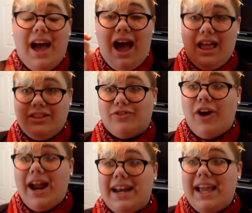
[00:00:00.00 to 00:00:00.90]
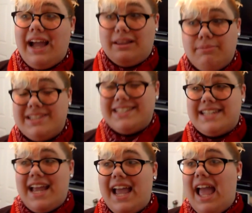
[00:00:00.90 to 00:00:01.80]
on the Friday, on the business
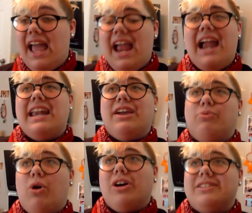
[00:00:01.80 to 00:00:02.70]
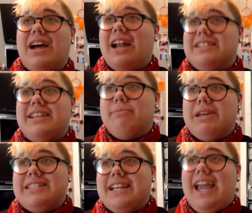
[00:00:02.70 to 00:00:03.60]
day, and it was honestly
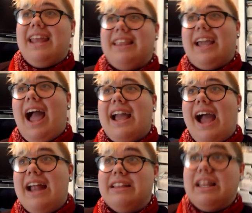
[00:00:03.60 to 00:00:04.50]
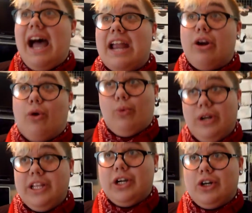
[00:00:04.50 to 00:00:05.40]
amazing. And like, I got in line
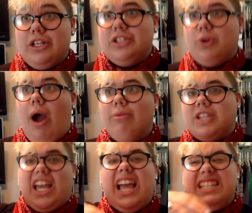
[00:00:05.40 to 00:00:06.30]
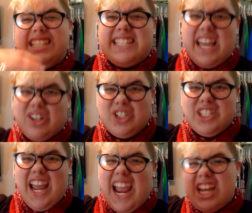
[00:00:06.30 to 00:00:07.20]
really early, so I was like center
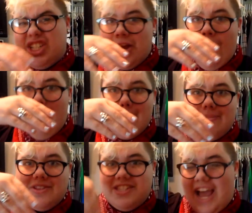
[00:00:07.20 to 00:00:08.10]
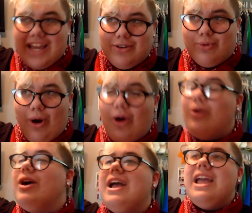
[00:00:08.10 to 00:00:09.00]
stage, second
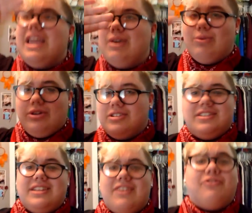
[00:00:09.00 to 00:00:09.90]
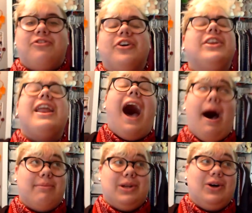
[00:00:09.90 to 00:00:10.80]
row. It was
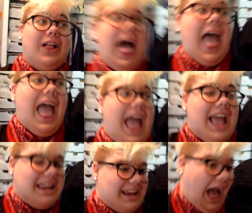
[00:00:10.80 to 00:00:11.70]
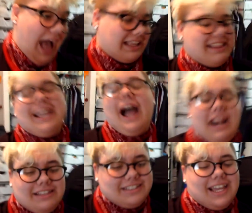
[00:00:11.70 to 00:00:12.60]
phenomenal, and I like
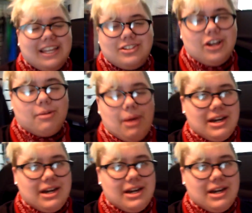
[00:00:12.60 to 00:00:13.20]
honestly can't talk about